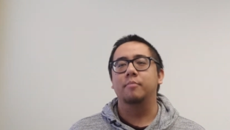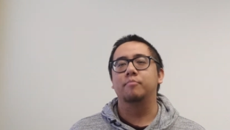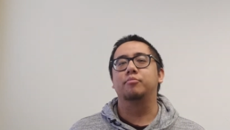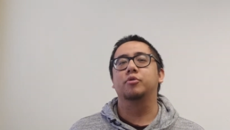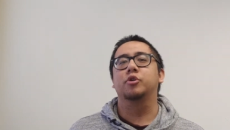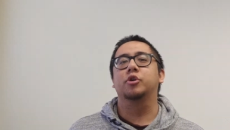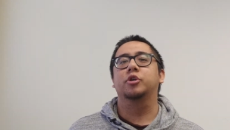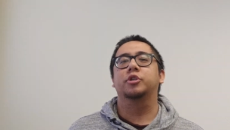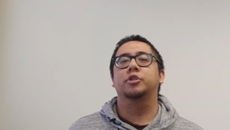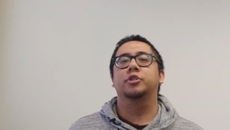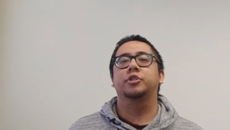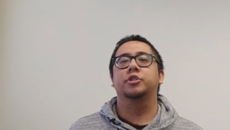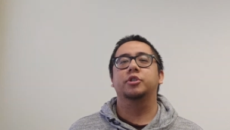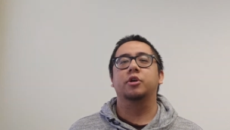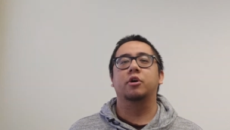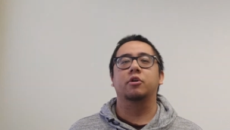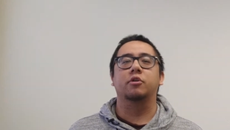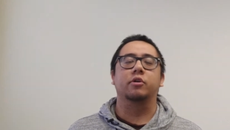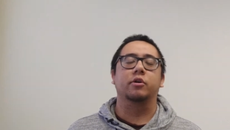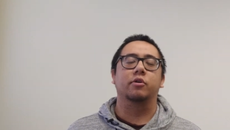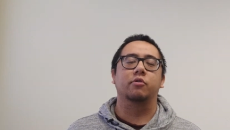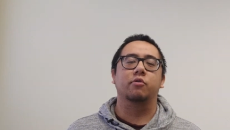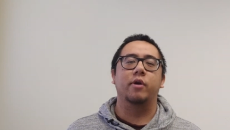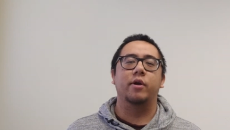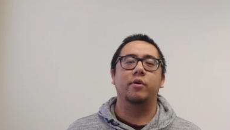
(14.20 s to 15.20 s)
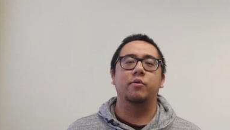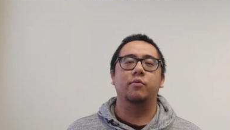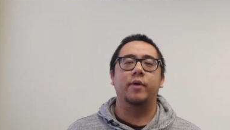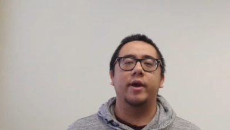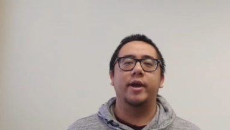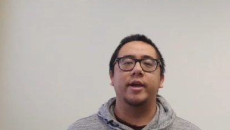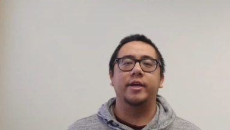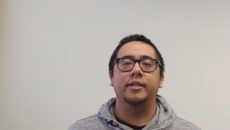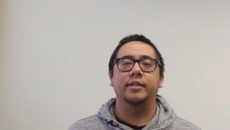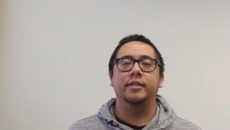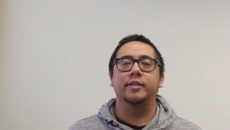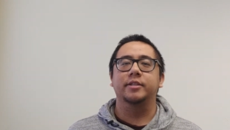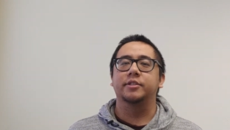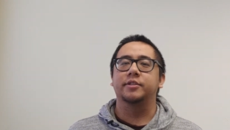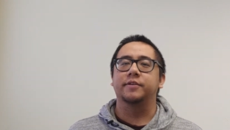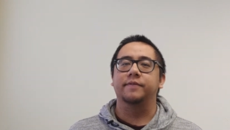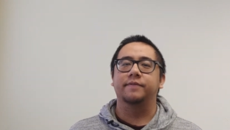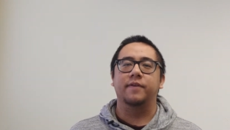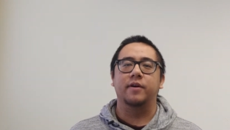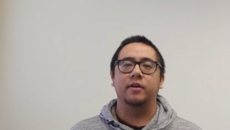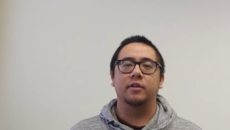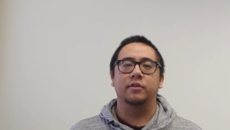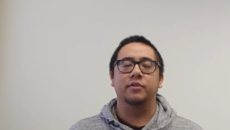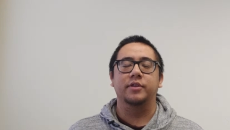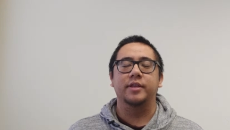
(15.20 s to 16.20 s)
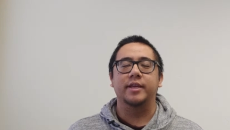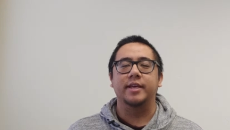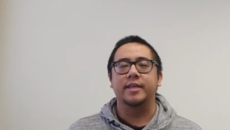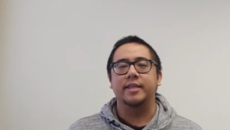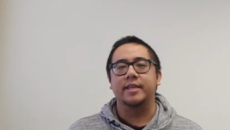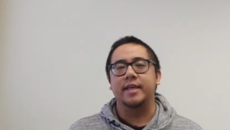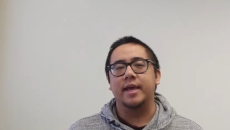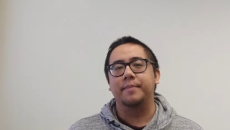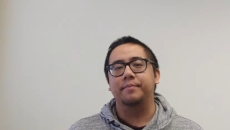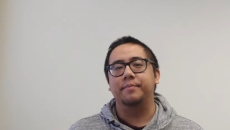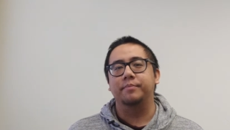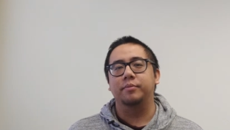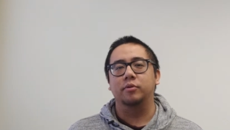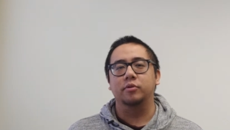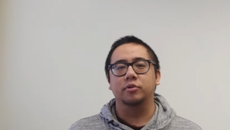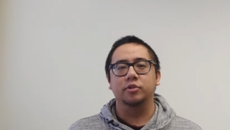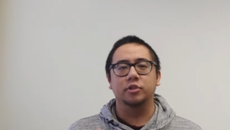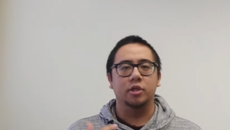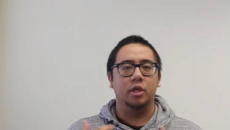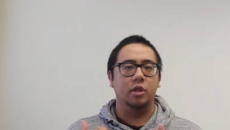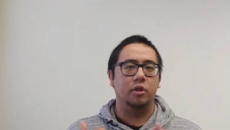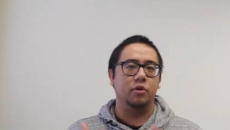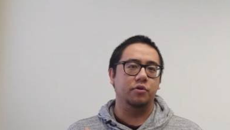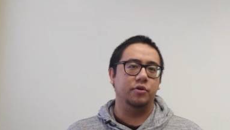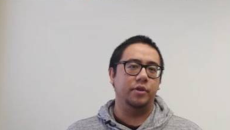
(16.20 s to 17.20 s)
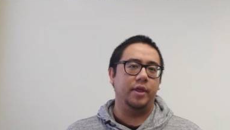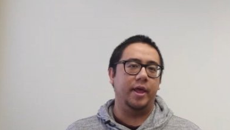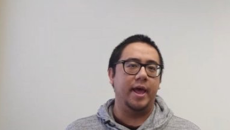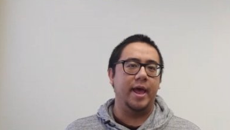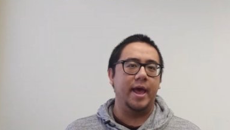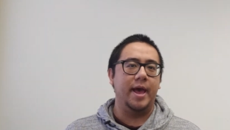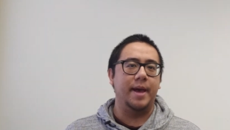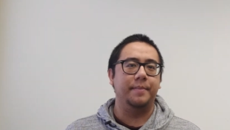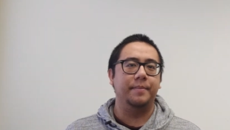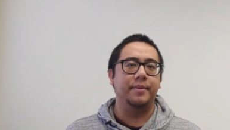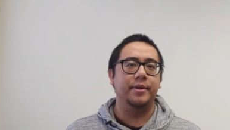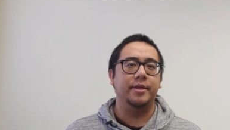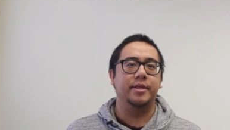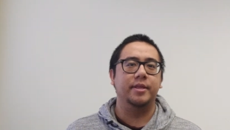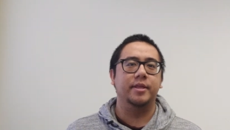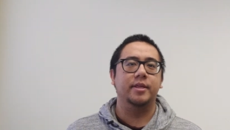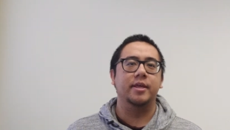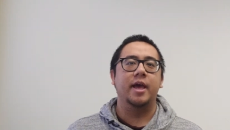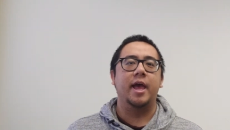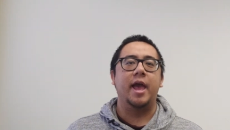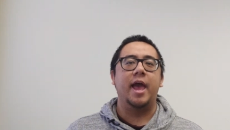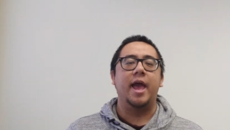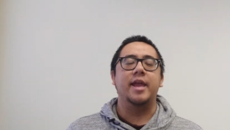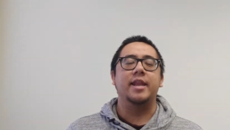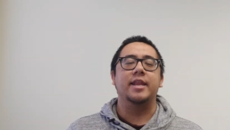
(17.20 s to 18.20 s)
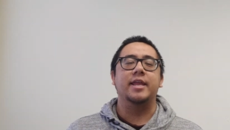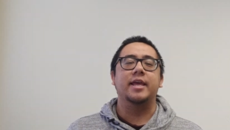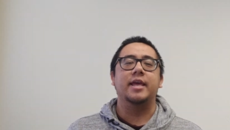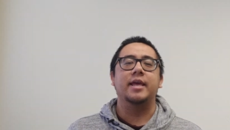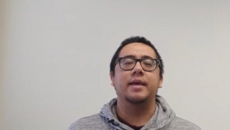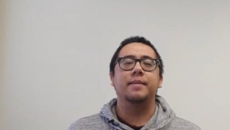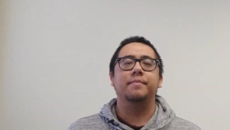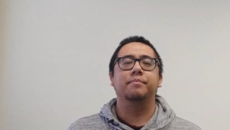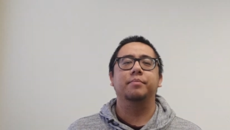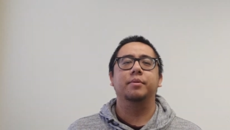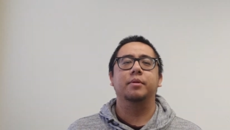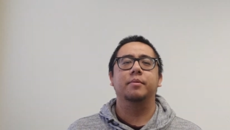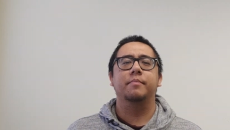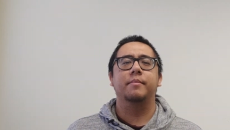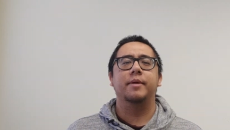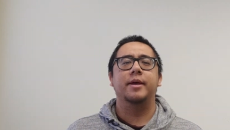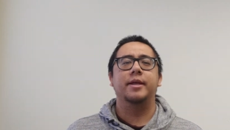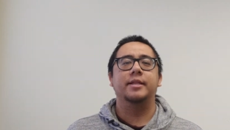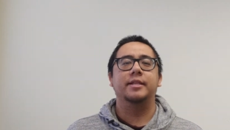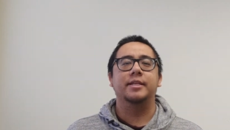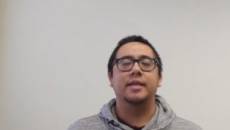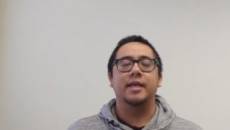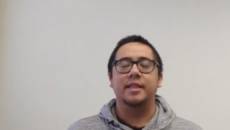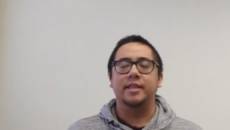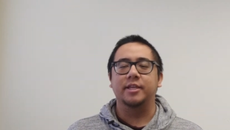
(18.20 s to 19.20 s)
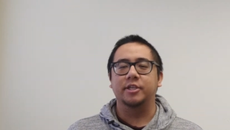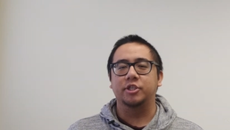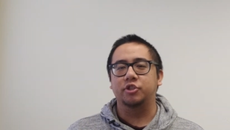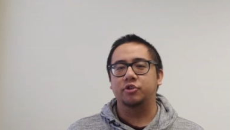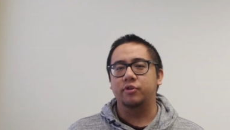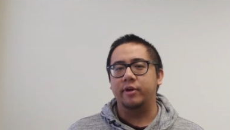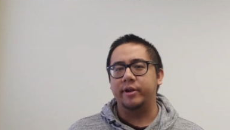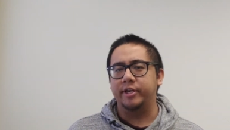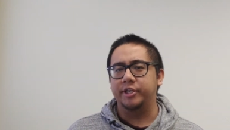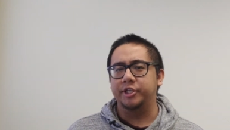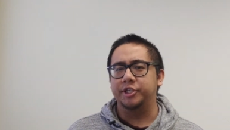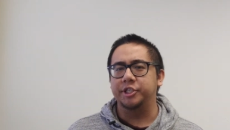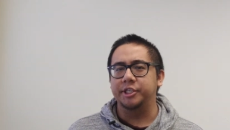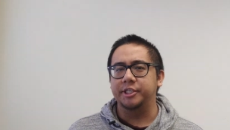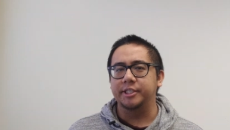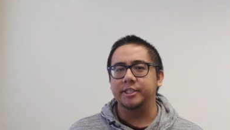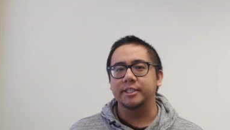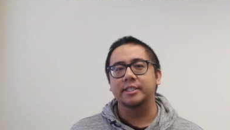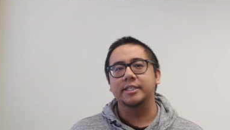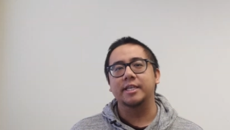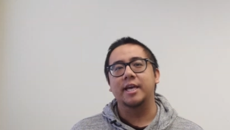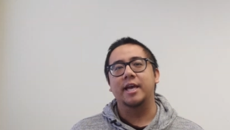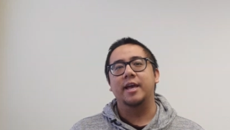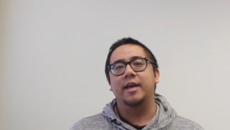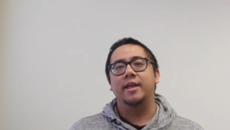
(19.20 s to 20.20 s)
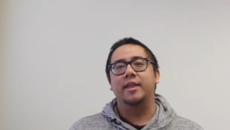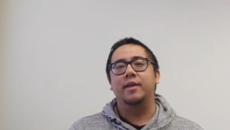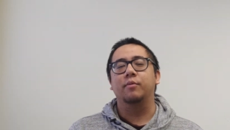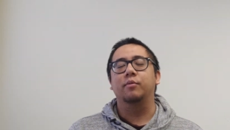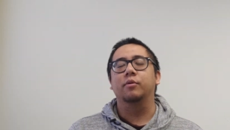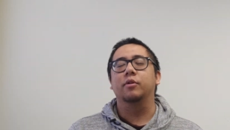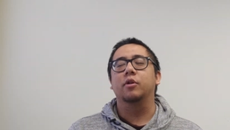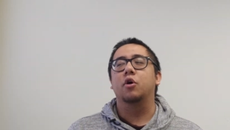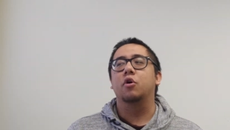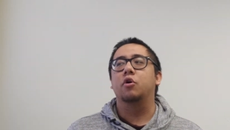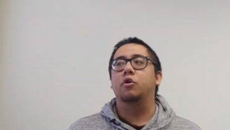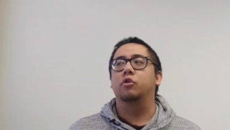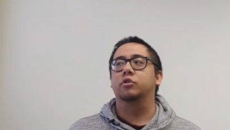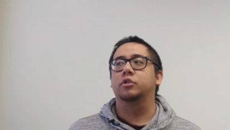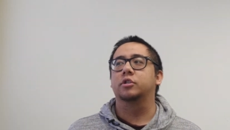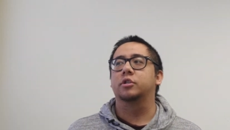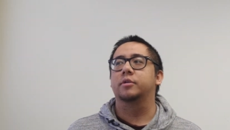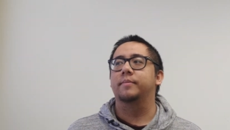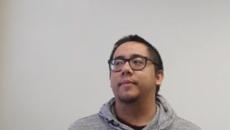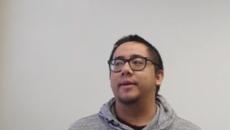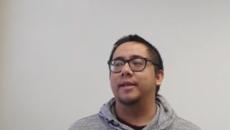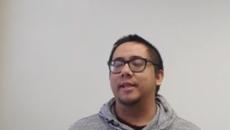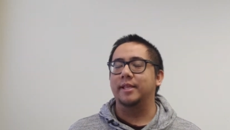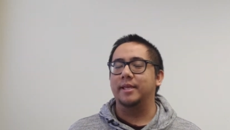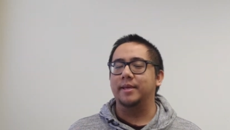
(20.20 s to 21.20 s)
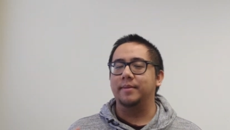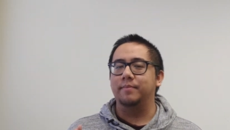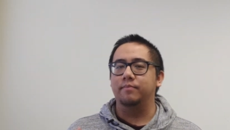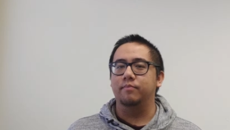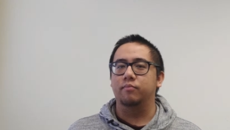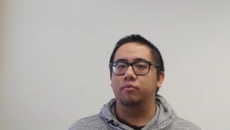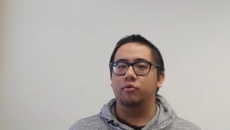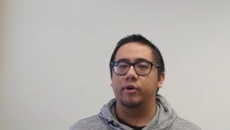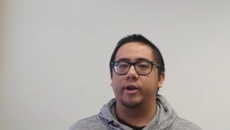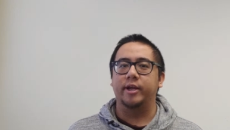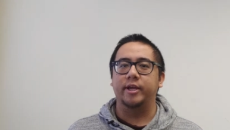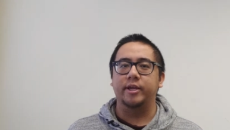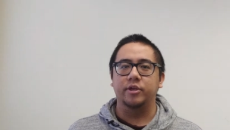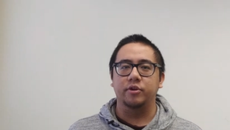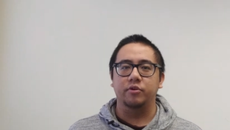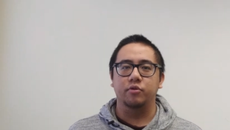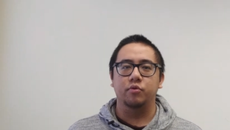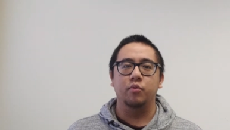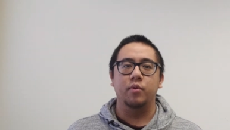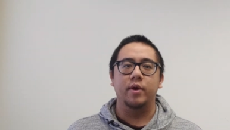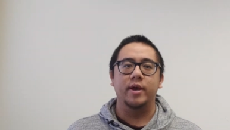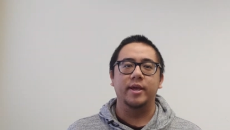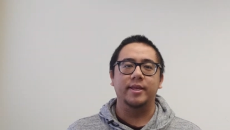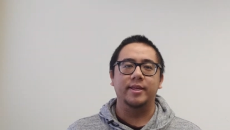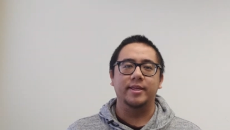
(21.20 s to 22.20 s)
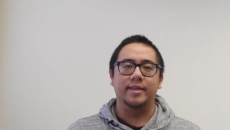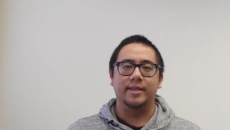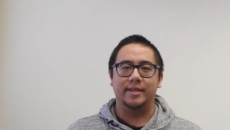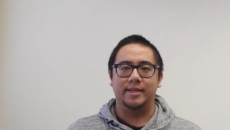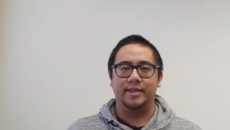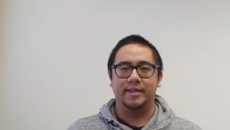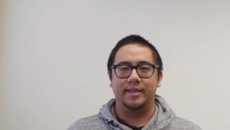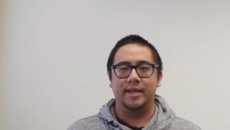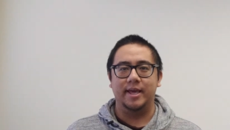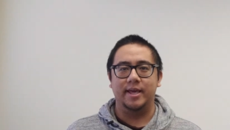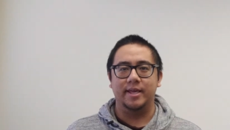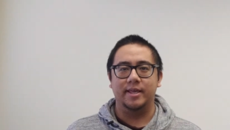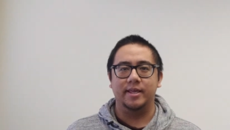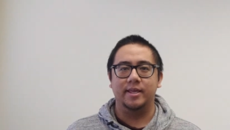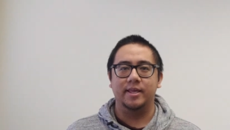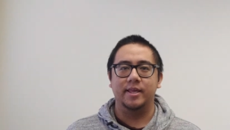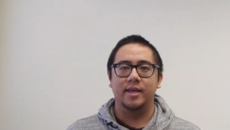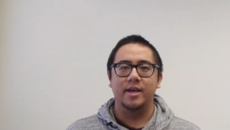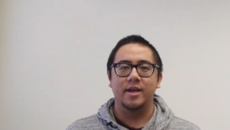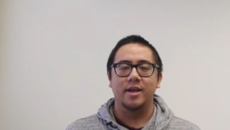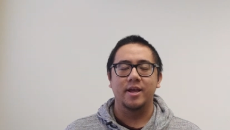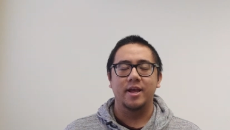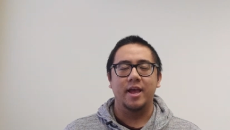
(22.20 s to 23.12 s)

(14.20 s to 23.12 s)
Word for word: Books are a great way to follow the examples, learn the habits, and implement the strategies that will ultimately bring you success.